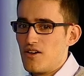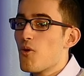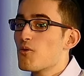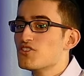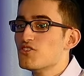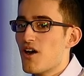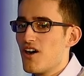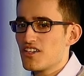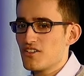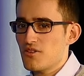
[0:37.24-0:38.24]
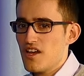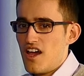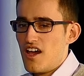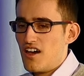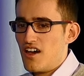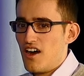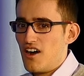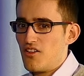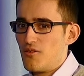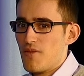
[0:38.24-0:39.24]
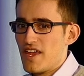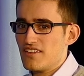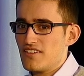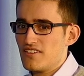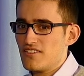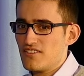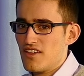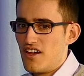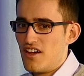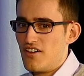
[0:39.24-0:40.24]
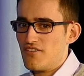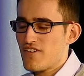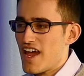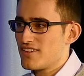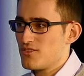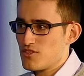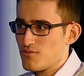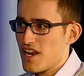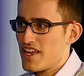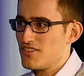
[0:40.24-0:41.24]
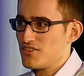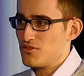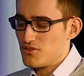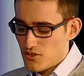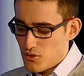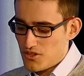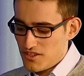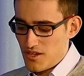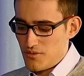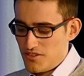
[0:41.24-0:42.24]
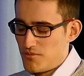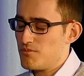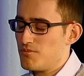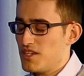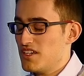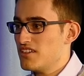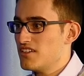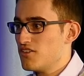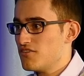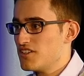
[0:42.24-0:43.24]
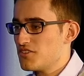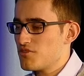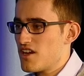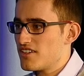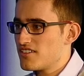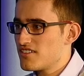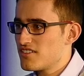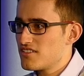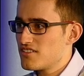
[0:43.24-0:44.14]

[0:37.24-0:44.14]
what would you argue are the main factors which play into causing someone to be or feel depressed?